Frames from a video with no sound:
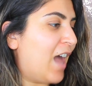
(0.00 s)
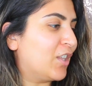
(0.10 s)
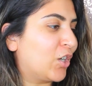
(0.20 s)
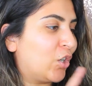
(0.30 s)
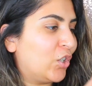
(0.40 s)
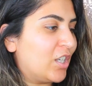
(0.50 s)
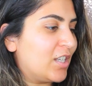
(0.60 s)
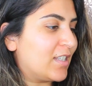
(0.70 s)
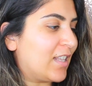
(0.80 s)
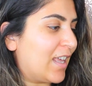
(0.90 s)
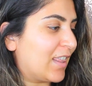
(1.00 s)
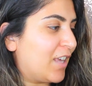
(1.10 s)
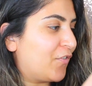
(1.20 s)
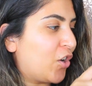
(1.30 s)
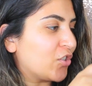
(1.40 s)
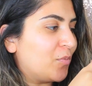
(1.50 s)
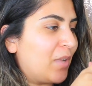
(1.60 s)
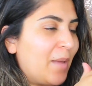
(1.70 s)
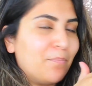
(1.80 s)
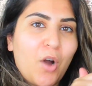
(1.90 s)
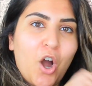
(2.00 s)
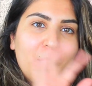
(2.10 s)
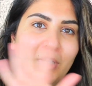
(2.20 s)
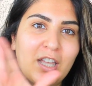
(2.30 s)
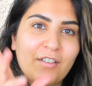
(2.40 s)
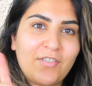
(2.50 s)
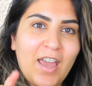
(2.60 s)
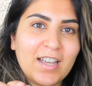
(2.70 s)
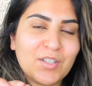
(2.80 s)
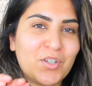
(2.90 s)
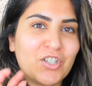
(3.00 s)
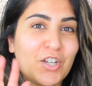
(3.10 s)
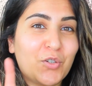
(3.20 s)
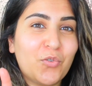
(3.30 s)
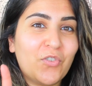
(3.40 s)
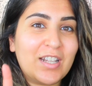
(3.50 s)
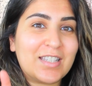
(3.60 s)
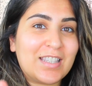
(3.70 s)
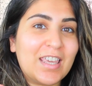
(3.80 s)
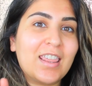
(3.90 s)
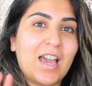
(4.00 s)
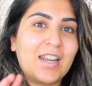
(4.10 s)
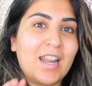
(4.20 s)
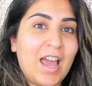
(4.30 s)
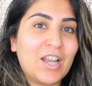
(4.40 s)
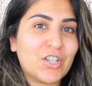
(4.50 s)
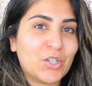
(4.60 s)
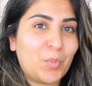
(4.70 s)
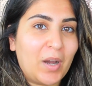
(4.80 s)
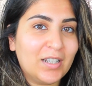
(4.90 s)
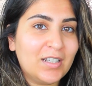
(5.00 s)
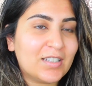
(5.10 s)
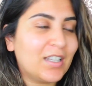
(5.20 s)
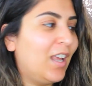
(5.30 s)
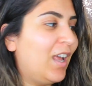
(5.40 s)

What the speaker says: the colours, like, they've got some like marble effect, which I don't really see that in an eyeshadow palette.